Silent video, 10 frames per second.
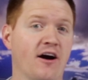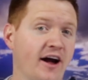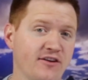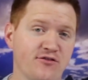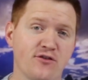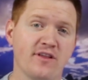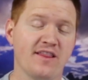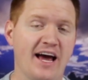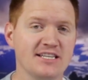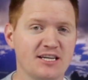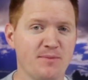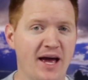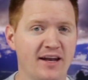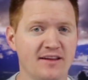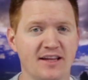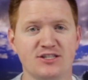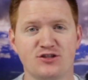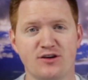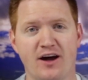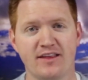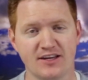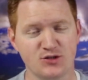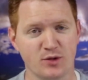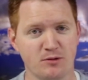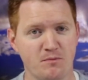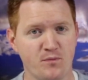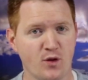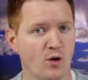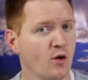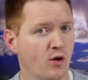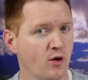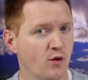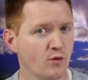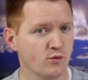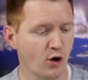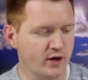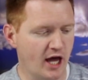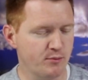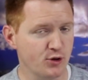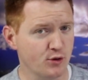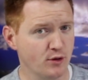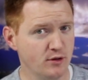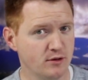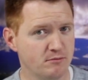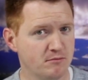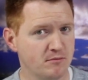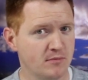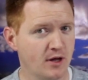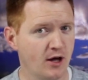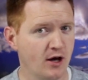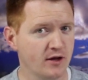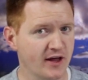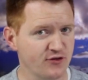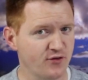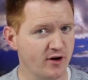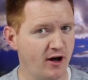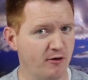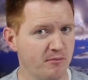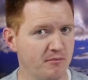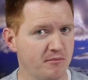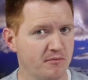All right, and for the last command, let's try this one. Okay, Bugle, thanks for your help.